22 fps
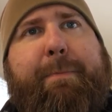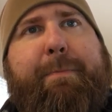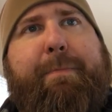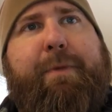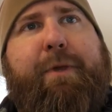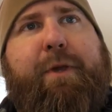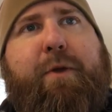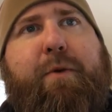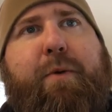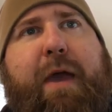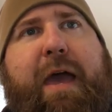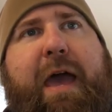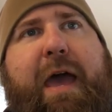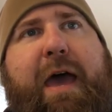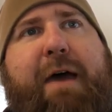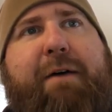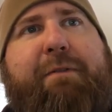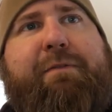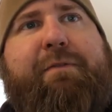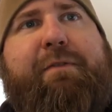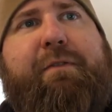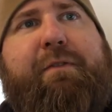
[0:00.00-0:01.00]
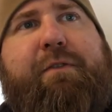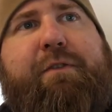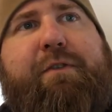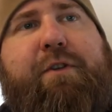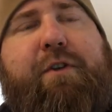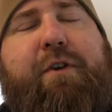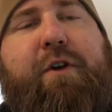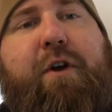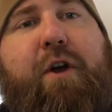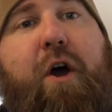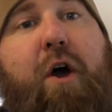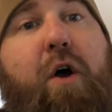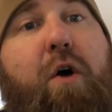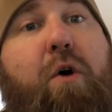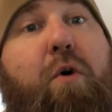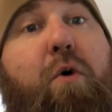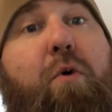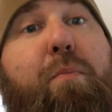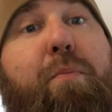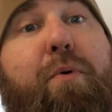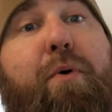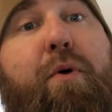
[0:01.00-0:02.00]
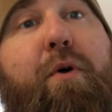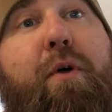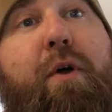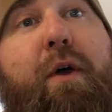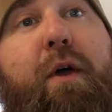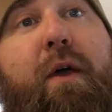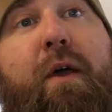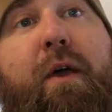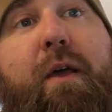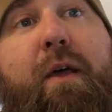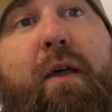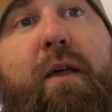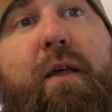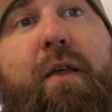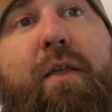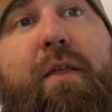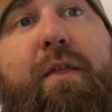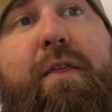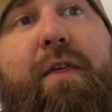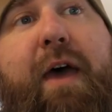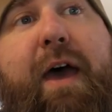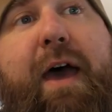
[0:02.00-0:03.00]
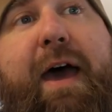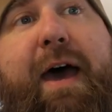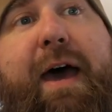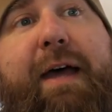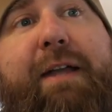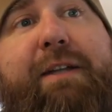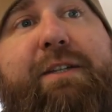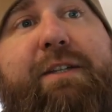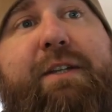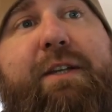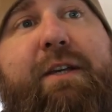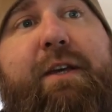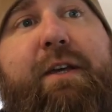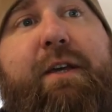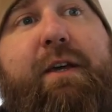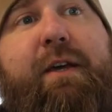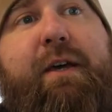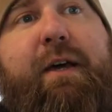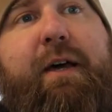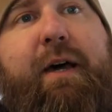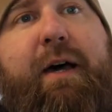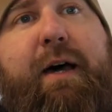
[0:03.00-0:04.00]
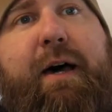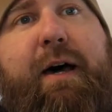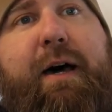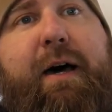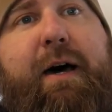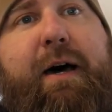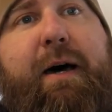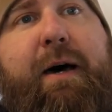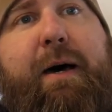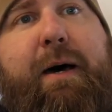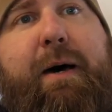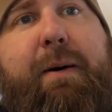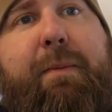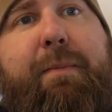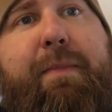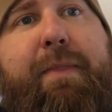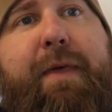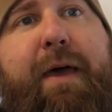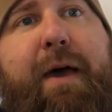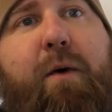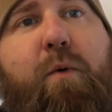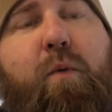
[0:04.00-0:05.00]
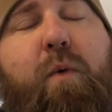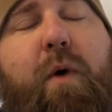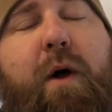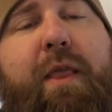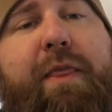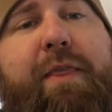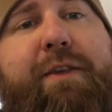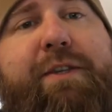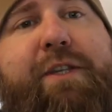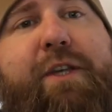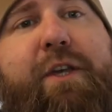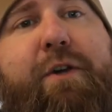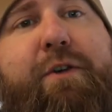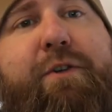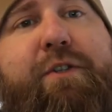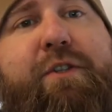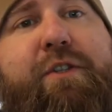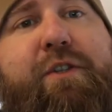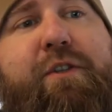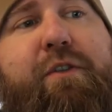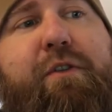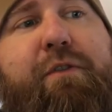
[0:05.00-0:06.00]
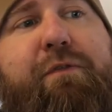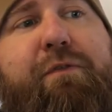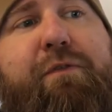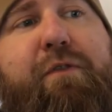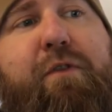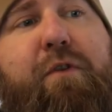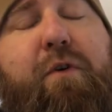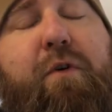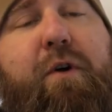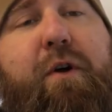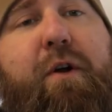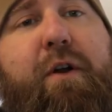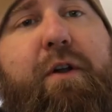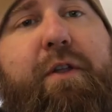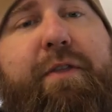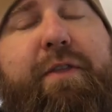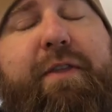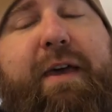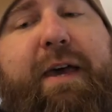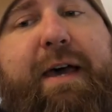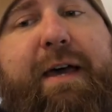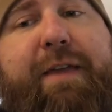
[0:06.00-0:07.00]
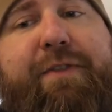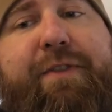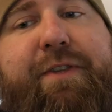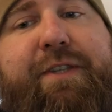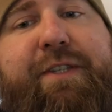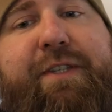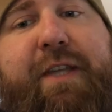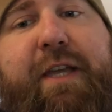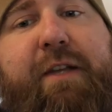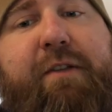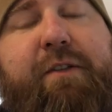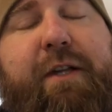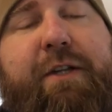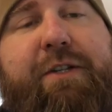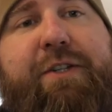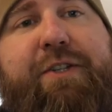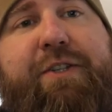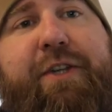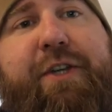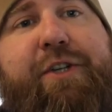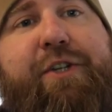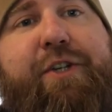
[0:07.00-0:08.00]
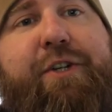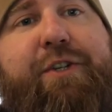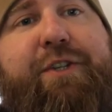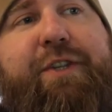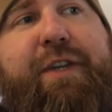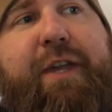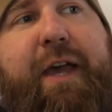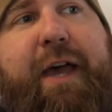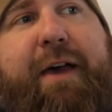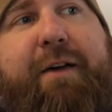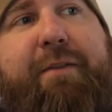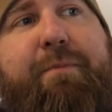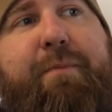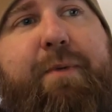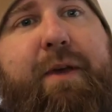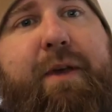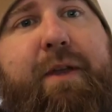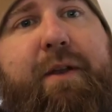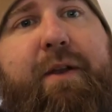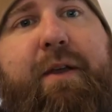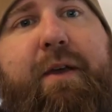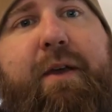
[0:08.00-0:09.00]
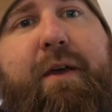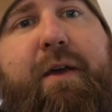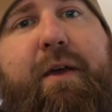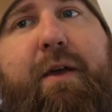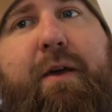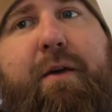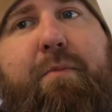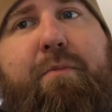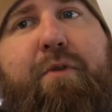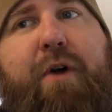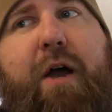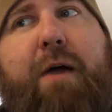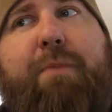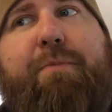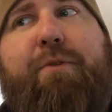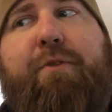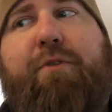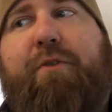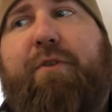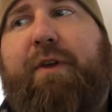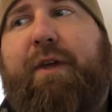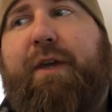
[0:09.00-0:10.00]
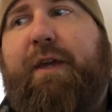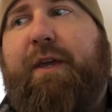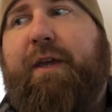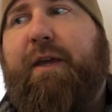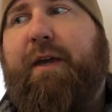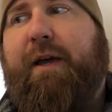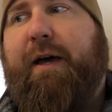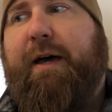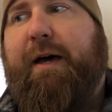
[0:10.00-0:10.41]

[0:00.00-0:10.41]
You have to hope that that when this goes to the floor, that the state legislatures have been properly